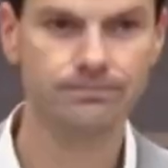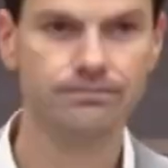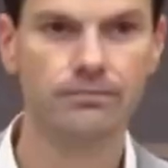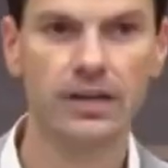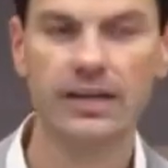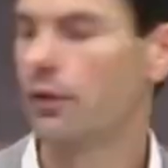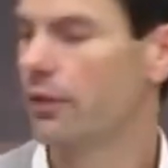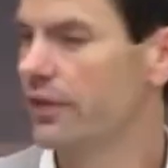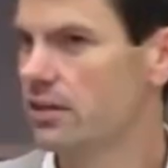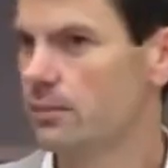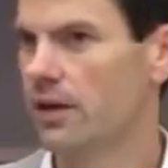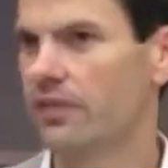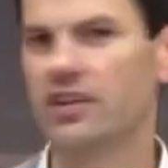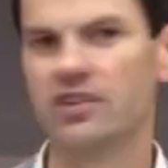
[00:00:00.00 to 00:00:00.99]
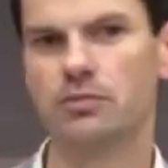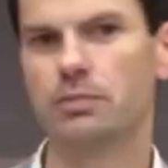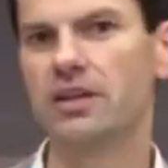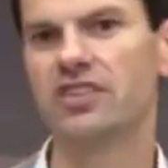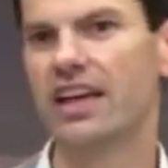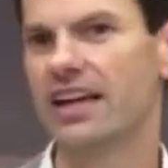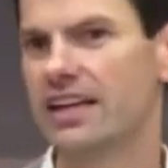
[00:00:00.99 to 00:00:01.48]
Now, think about this
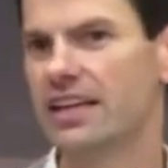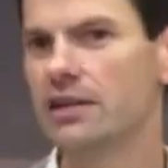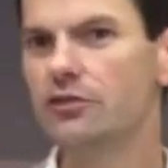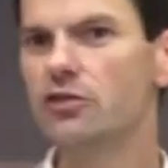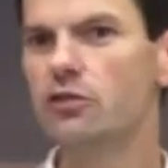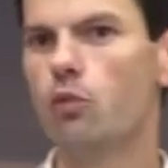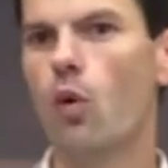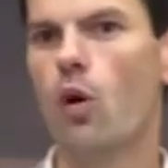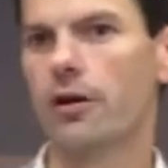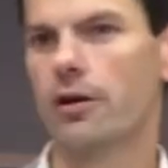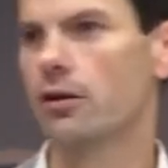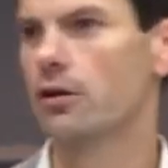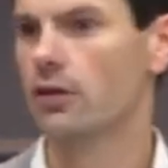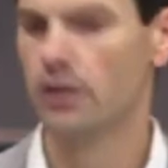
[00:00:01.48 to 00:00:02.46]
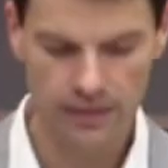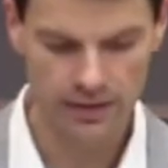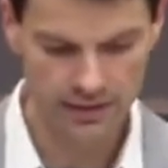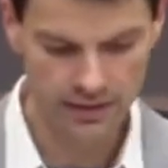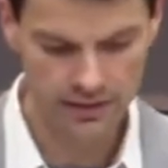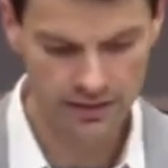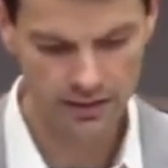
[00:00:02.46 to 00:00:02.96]
because a gift of water
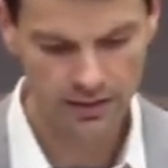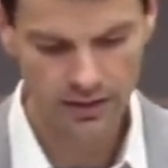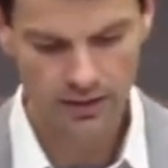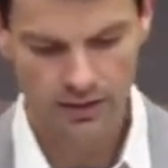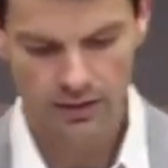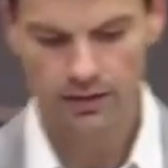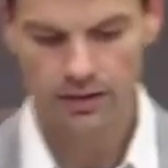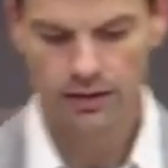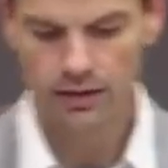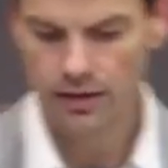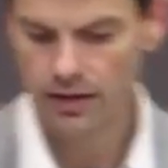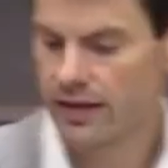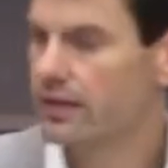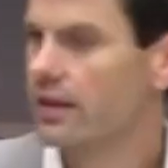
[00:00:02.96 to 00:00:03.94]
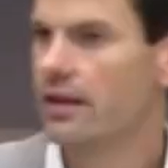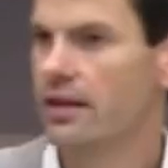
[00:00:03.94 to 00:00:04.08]
in in,